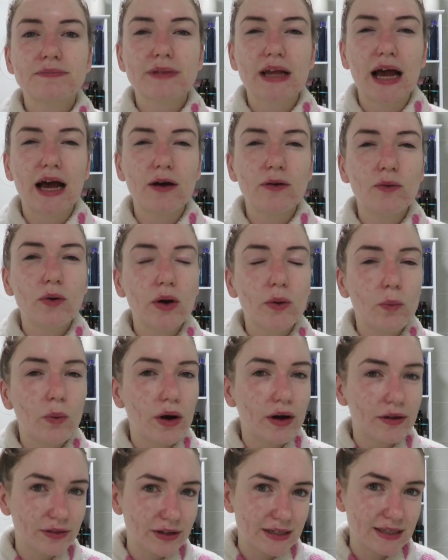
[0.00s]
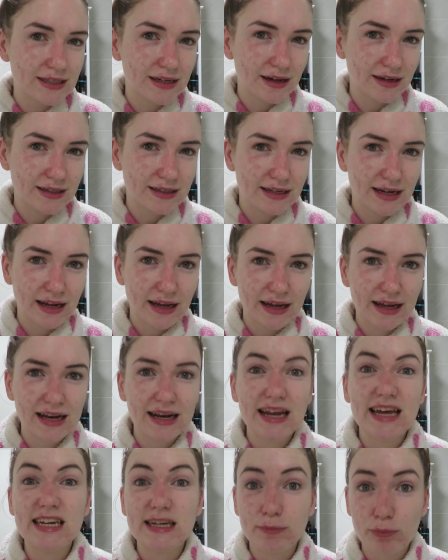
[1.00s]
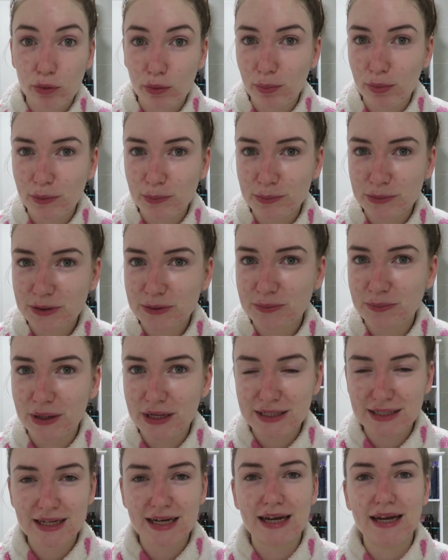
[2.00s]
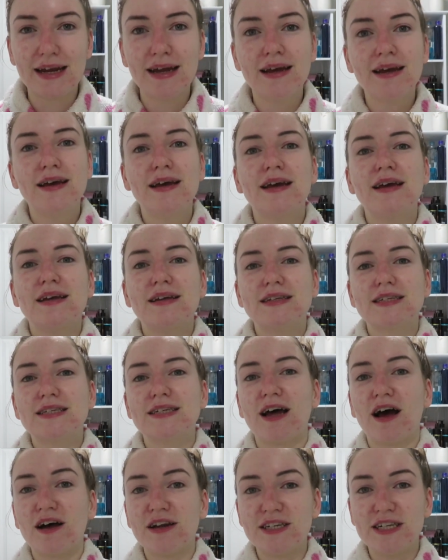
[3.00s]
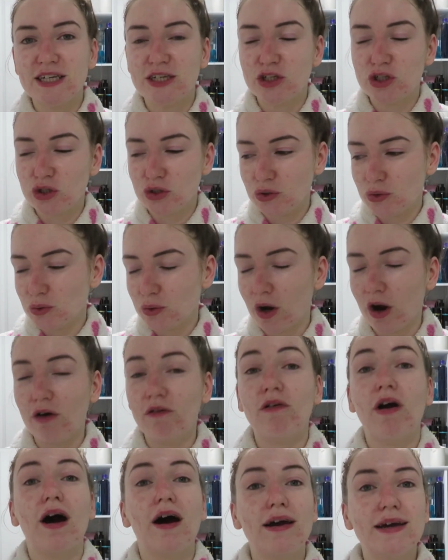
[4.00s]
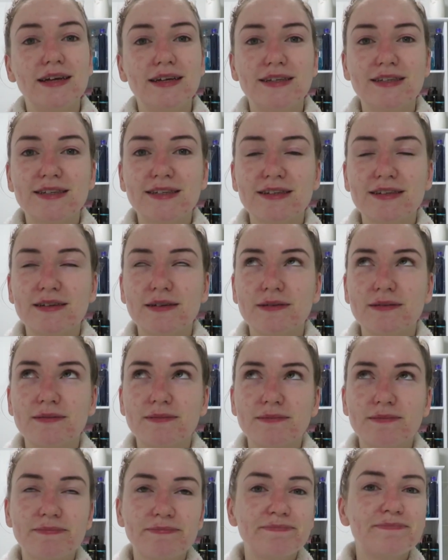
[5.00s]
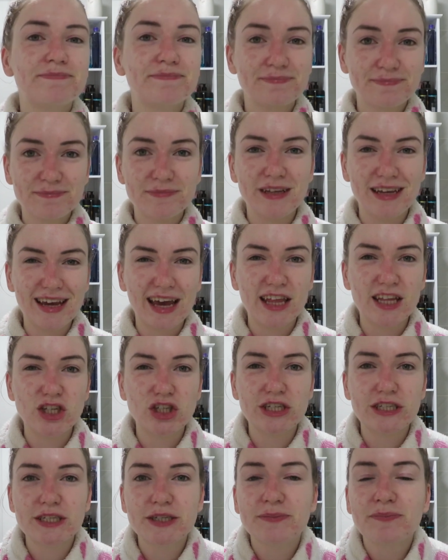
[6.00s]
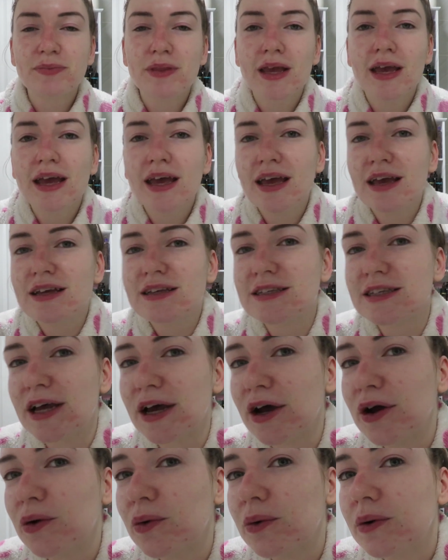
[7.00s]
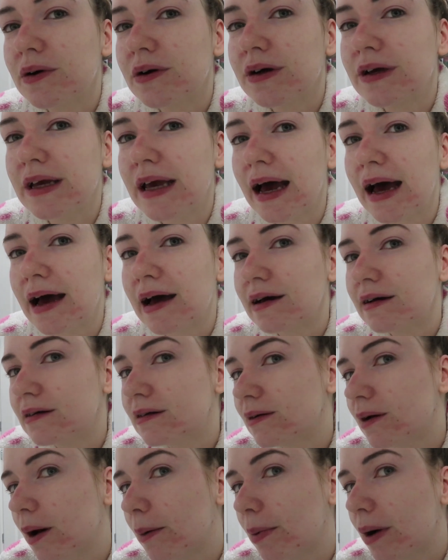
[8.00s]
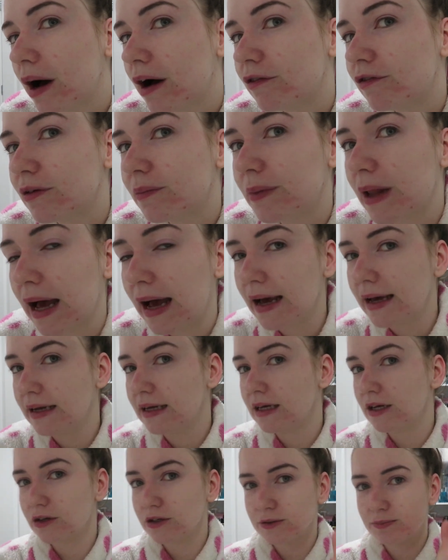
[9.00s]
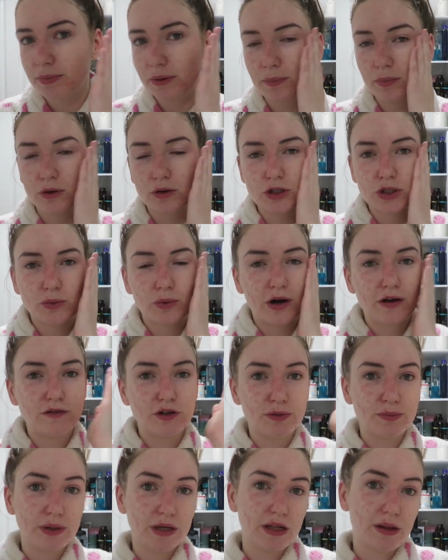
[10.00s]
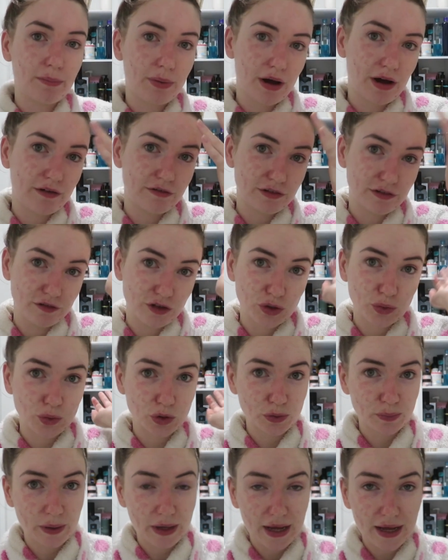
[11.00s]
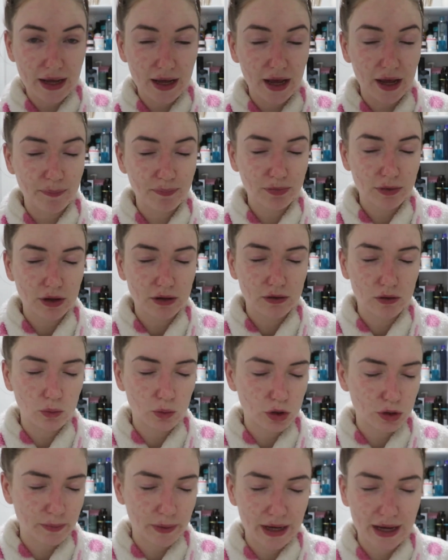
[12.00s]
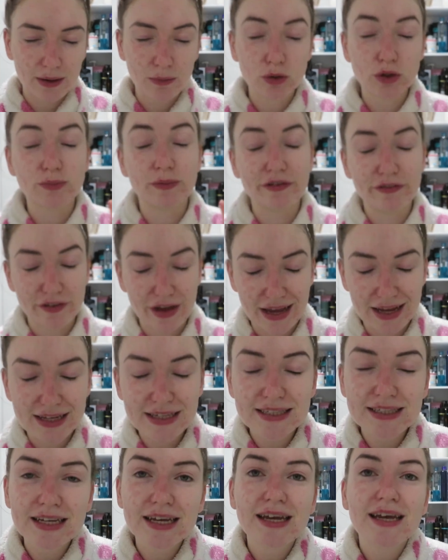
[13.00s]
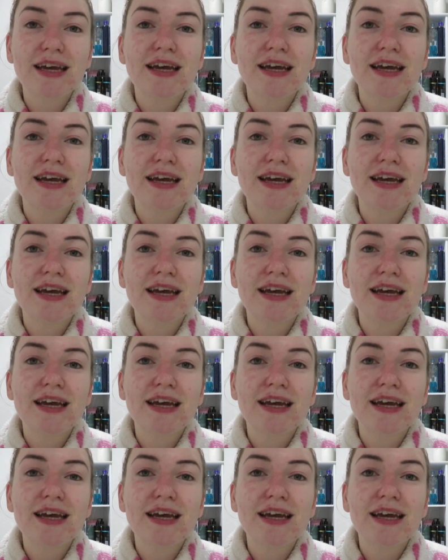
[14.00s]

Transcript: how do I word this nicely, lady problems basically starting to arise. You get the gist. So yeah, apart from that, and it looks a bit blotchy where I've just been in the bath and I've just washed my washed my face.